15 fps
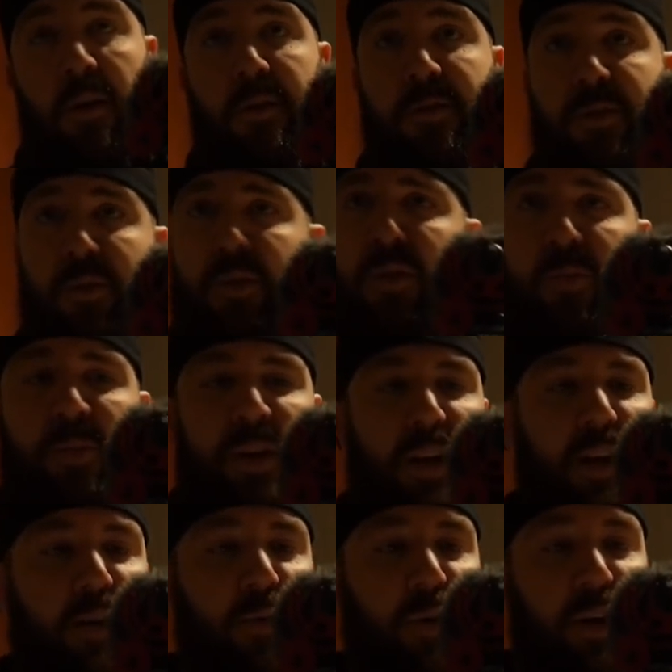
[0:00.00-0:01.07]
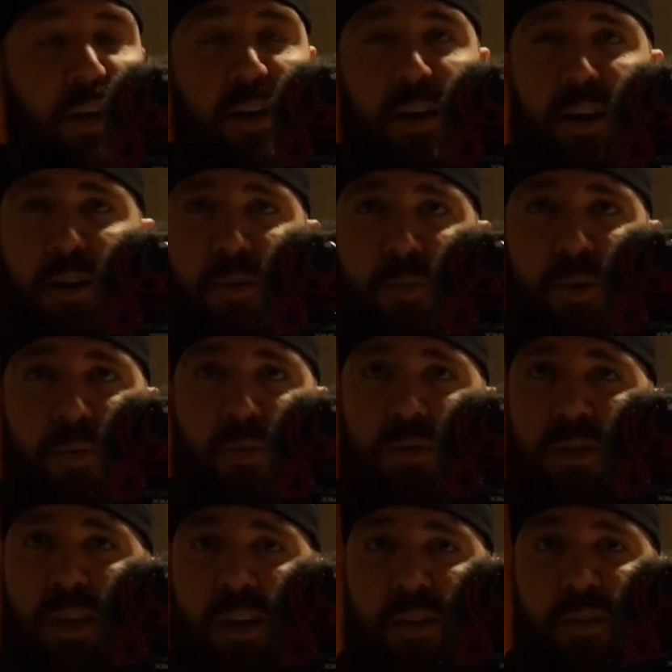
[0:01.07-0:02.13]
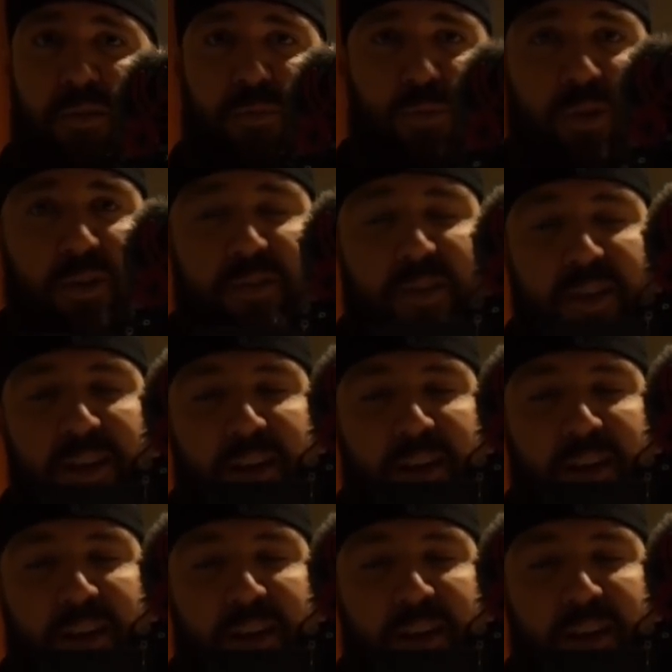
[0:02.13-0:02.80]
So a little bit echoey in here, but we'll see how this works.